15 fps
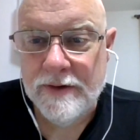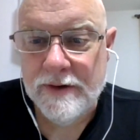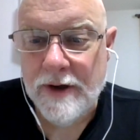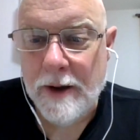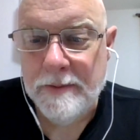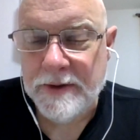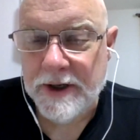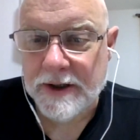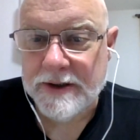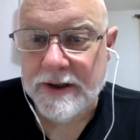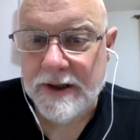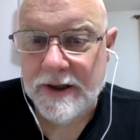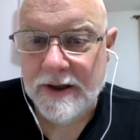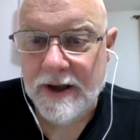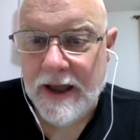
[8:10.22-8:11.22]

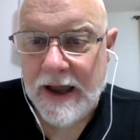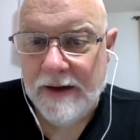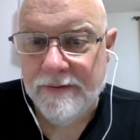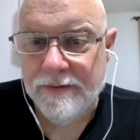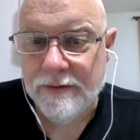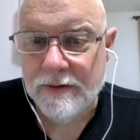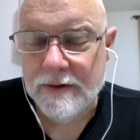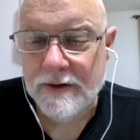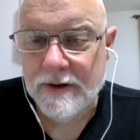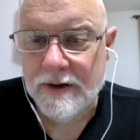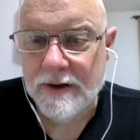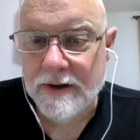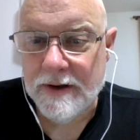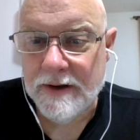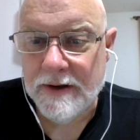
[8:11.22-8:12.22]
abducting a half
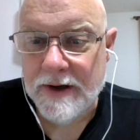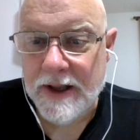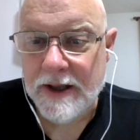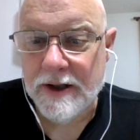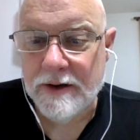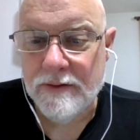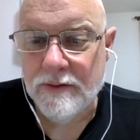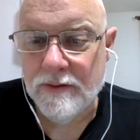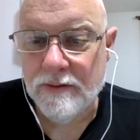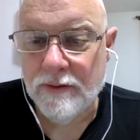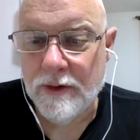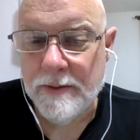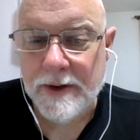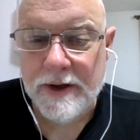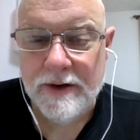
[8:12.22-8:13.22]
uh, naked
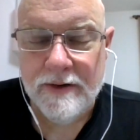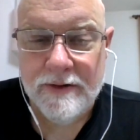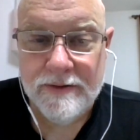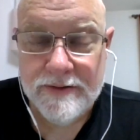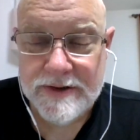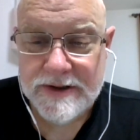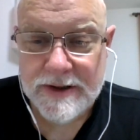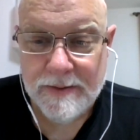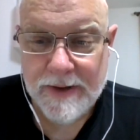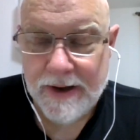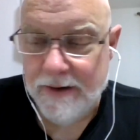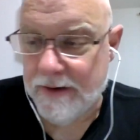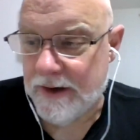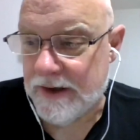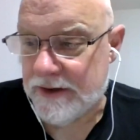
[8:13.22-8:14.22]
woman who's
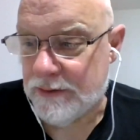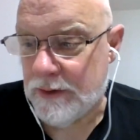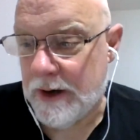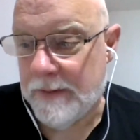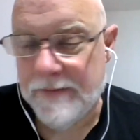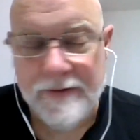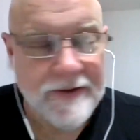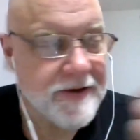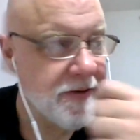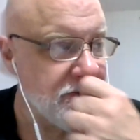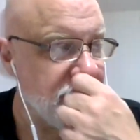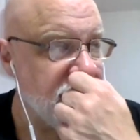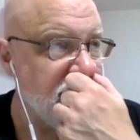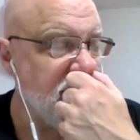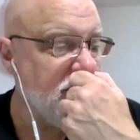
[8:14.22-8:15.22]
somehow in the swamp for
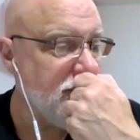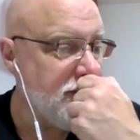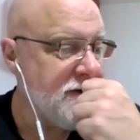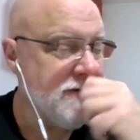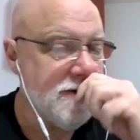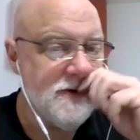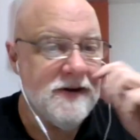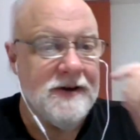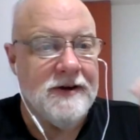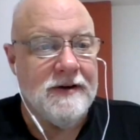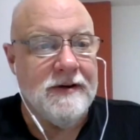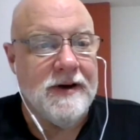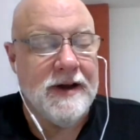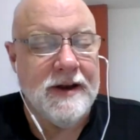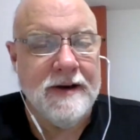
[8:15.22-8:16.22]
some re reason
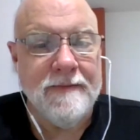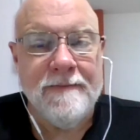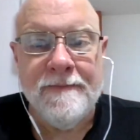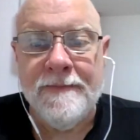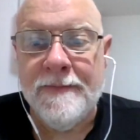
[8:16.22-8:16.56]
too and